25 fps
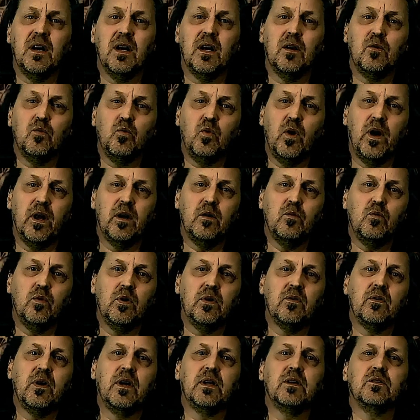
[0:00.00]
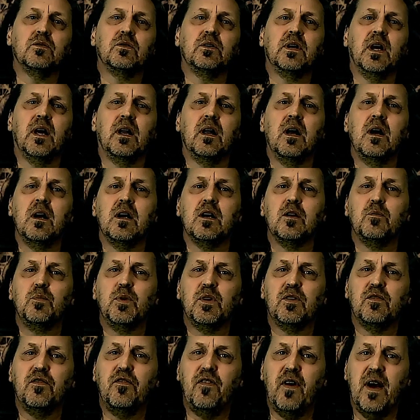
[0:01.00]
And when we're ready to get a
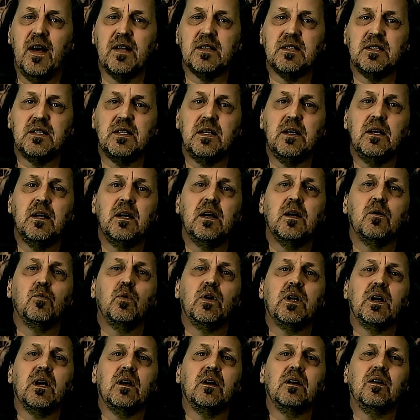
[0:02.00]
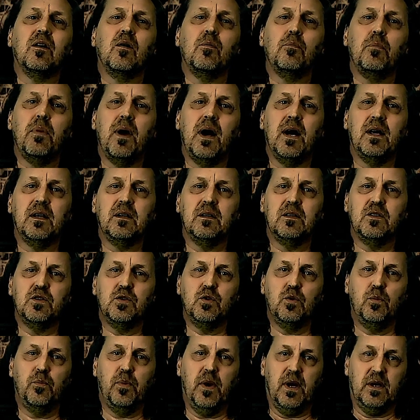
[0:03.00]
bit fancy, we can combine the
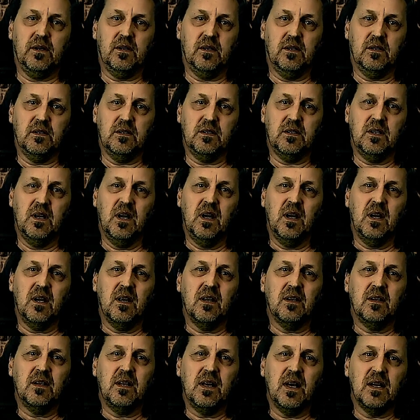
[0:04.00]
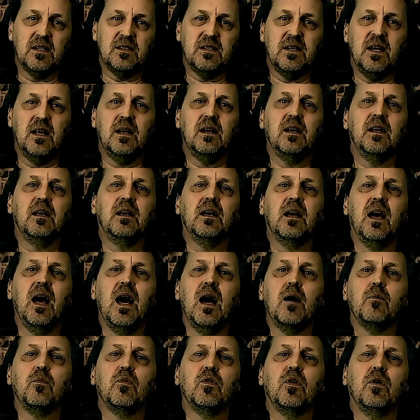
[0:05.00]
2 patterns, the ascending
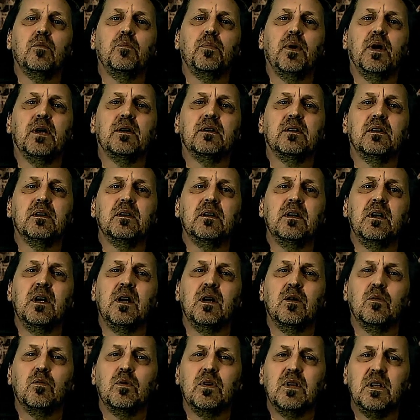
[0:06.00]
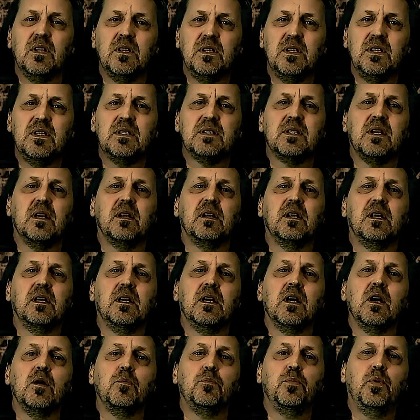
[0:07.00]
hammer-on pattern with a
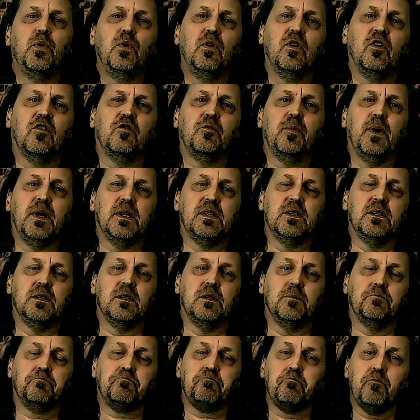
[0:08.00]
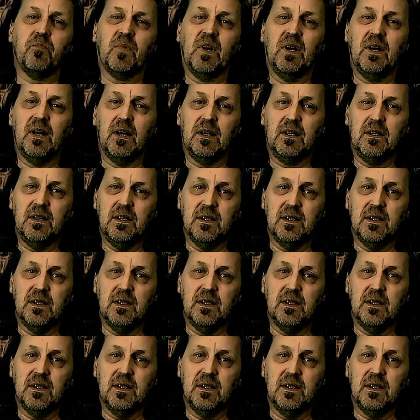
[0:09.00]
descending pull-off pattern, like